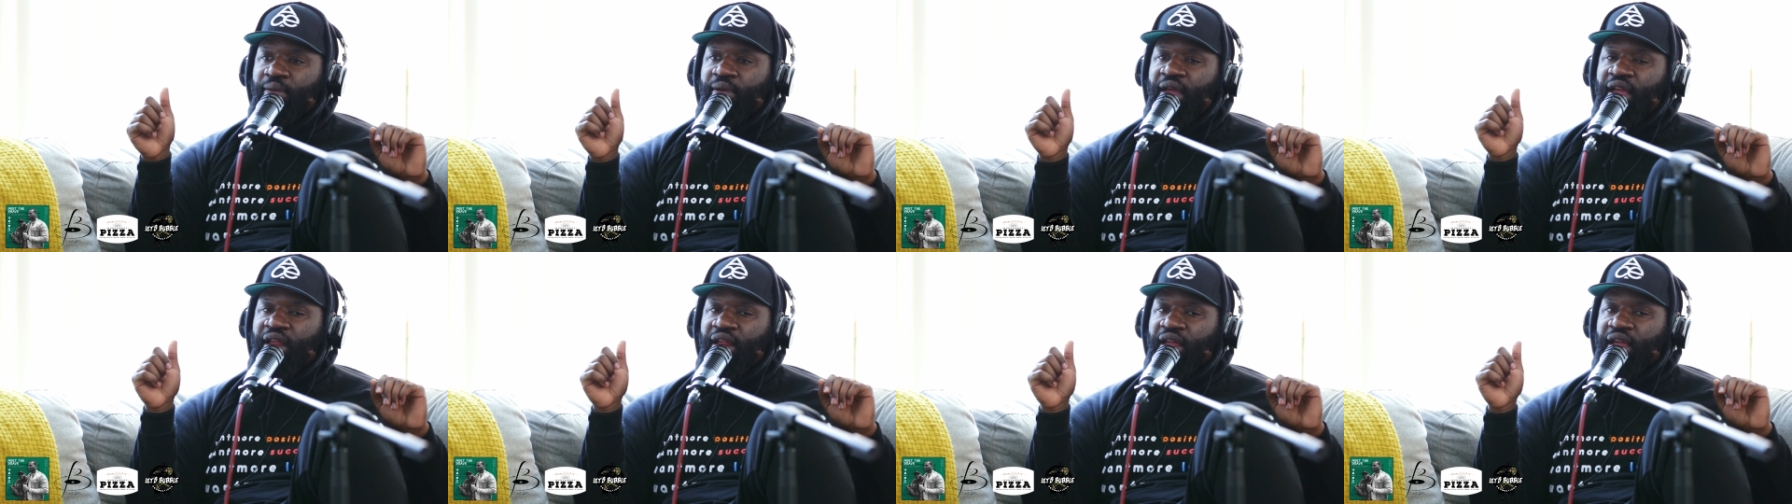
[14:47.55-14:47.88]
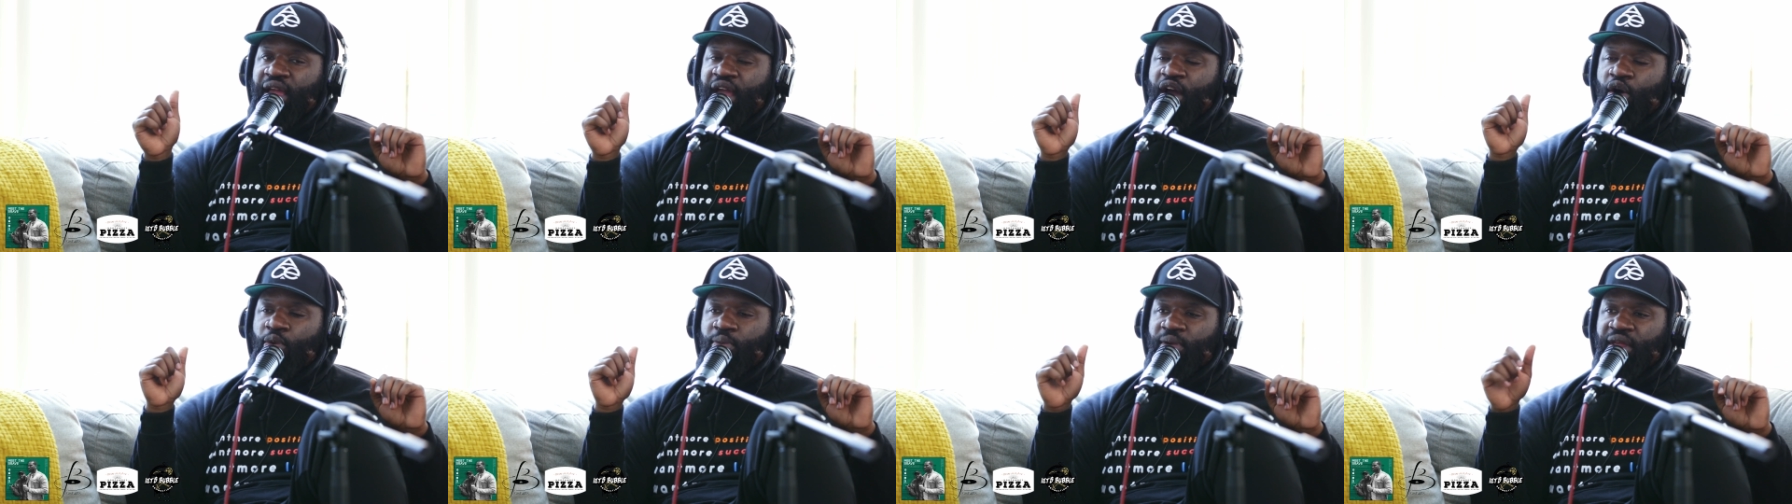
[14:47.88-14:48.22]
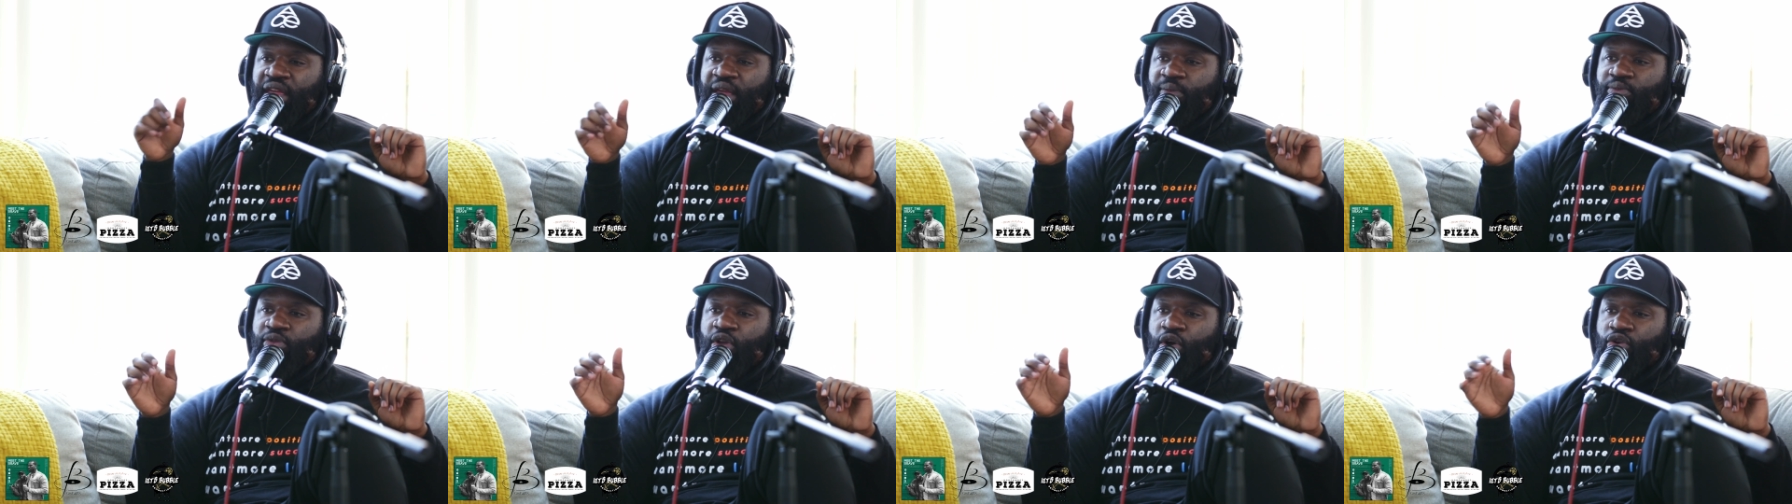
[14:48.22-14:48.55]
and help
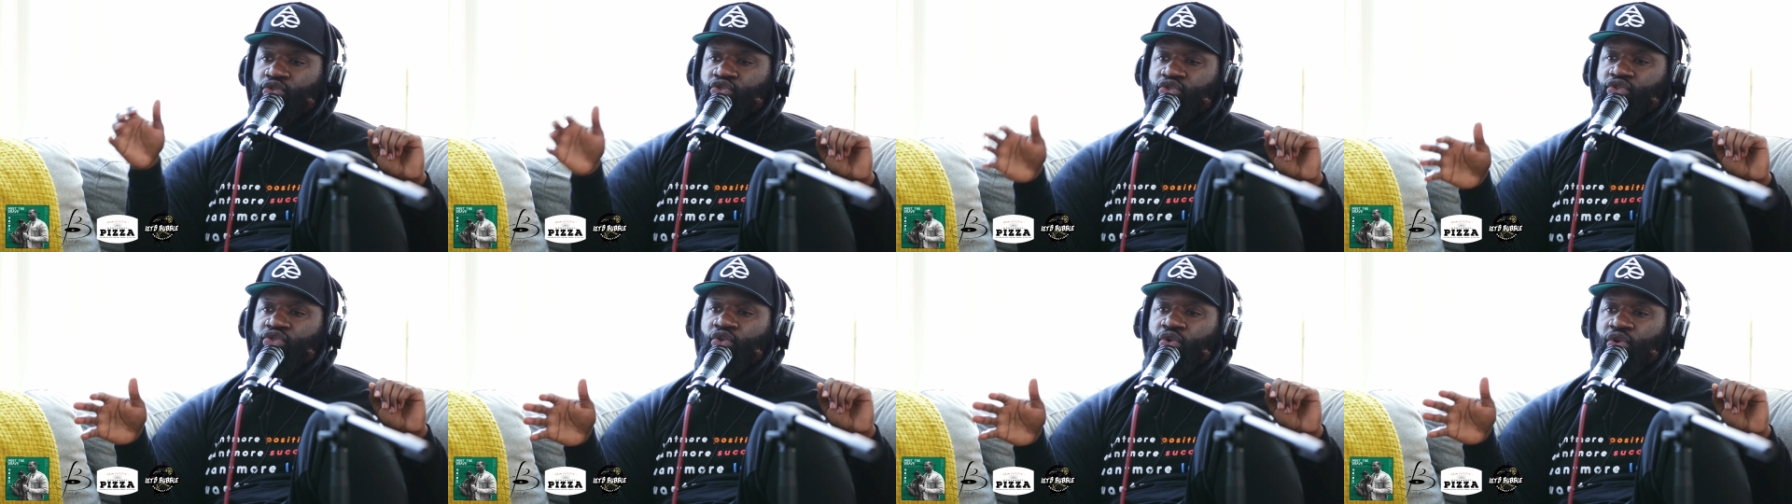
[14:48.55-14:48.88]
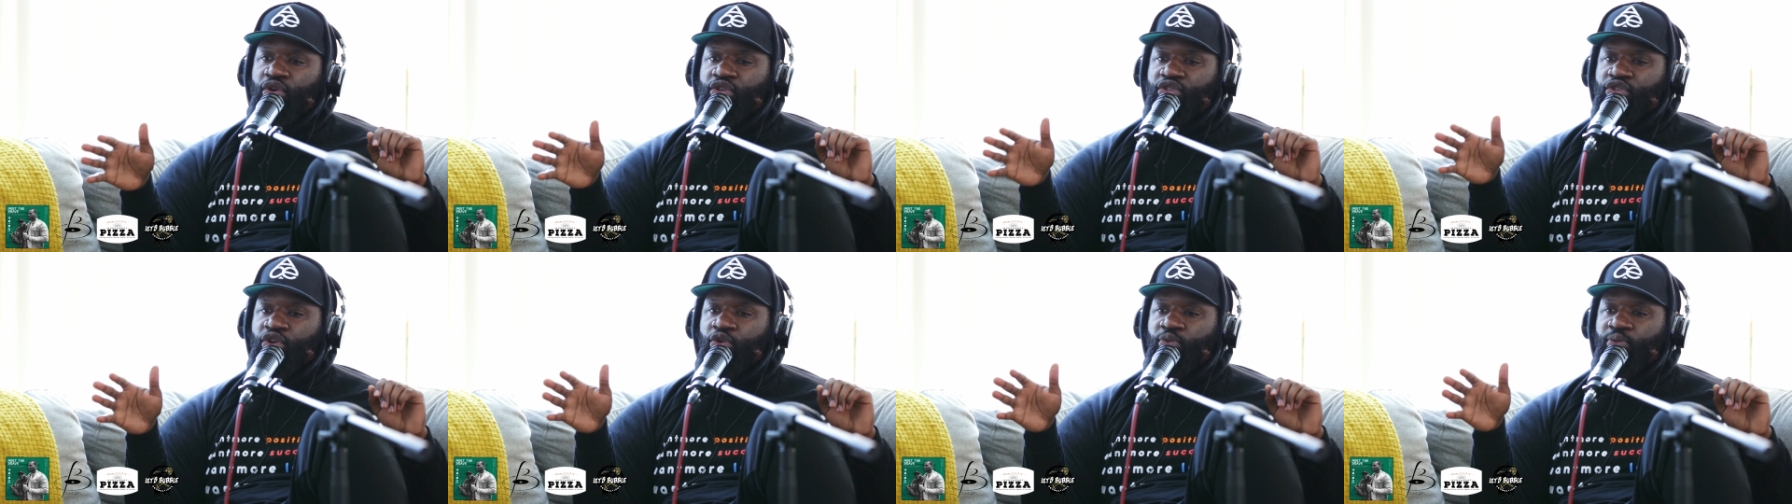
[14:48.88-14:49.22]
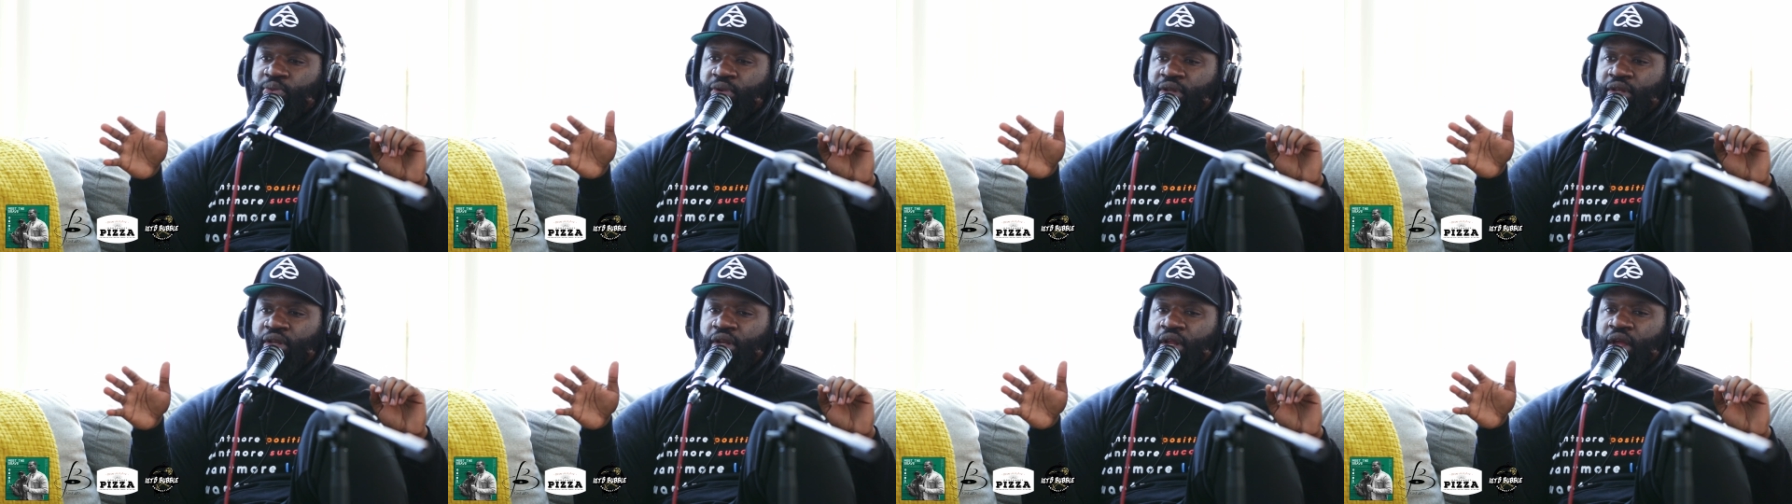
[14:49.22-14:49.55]
keep those doors
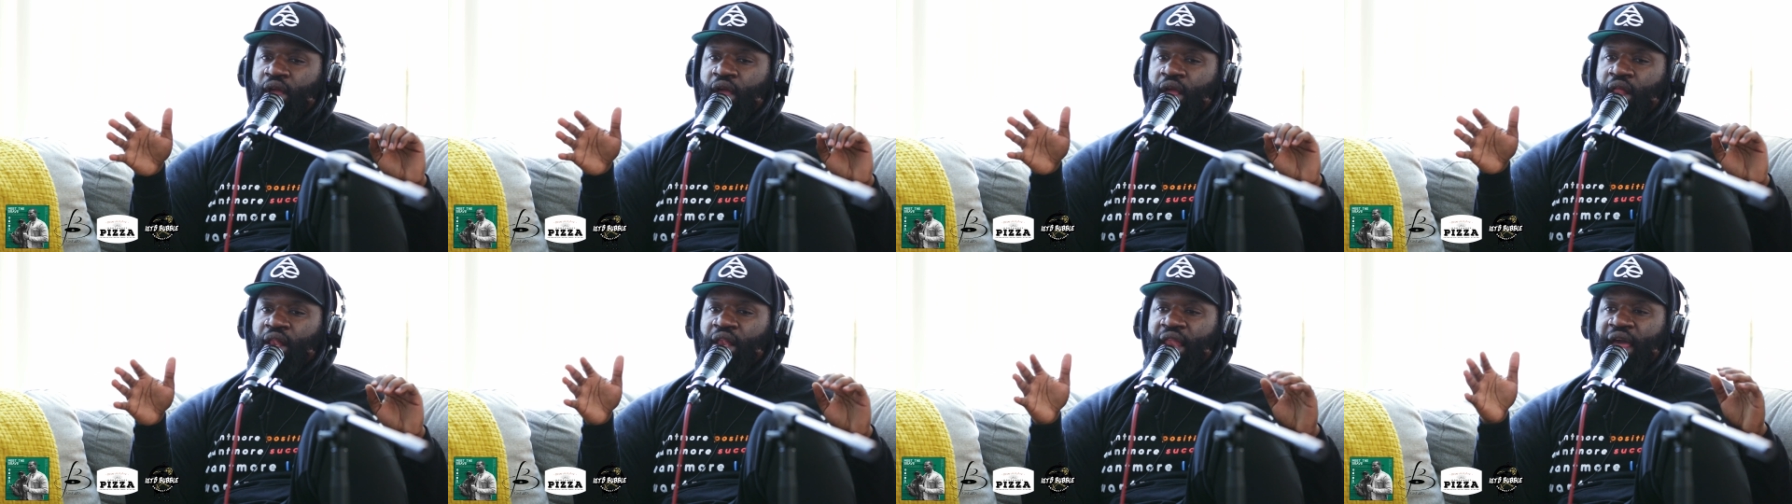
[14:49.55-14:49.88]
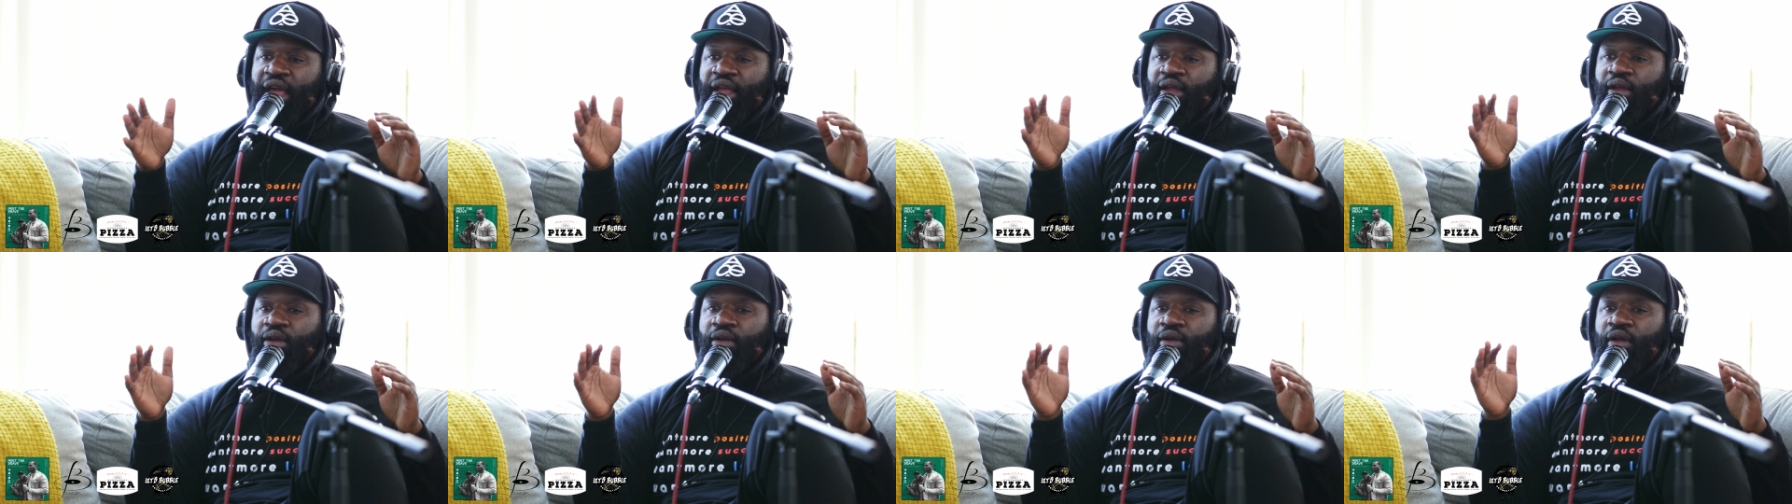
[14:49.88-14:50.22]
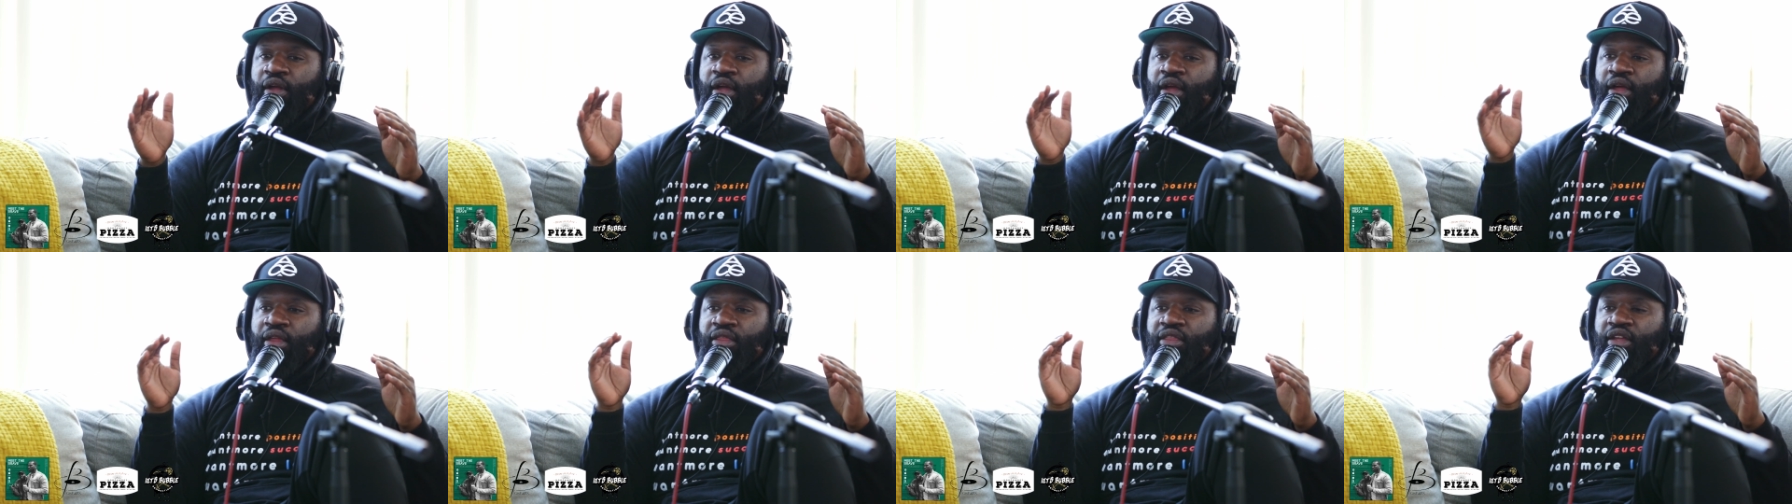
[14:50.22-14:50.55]
open. Like
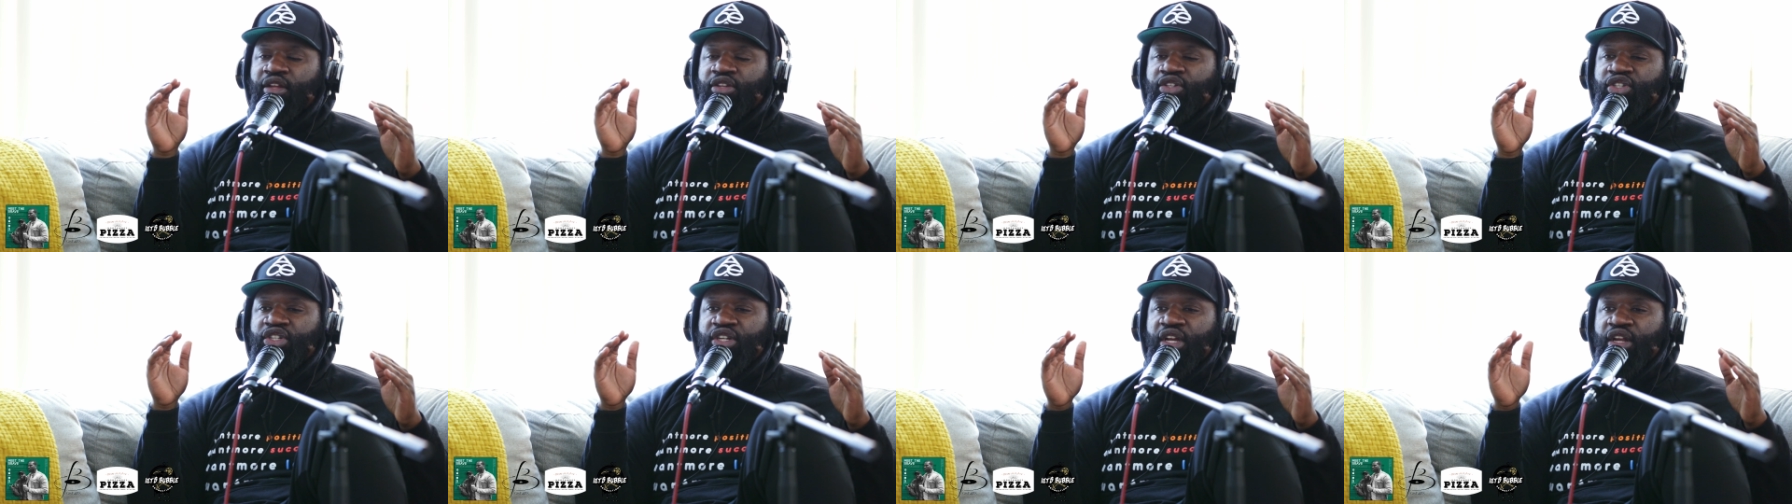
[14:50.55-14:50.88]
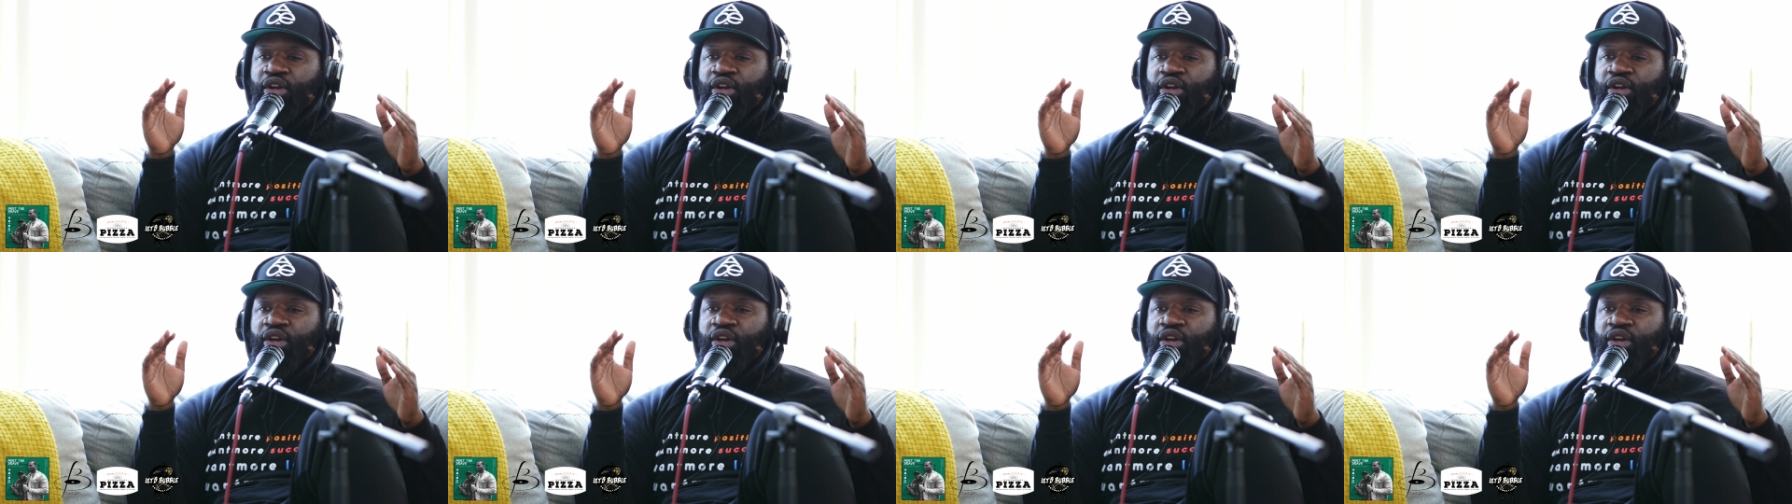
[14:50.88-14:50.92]
the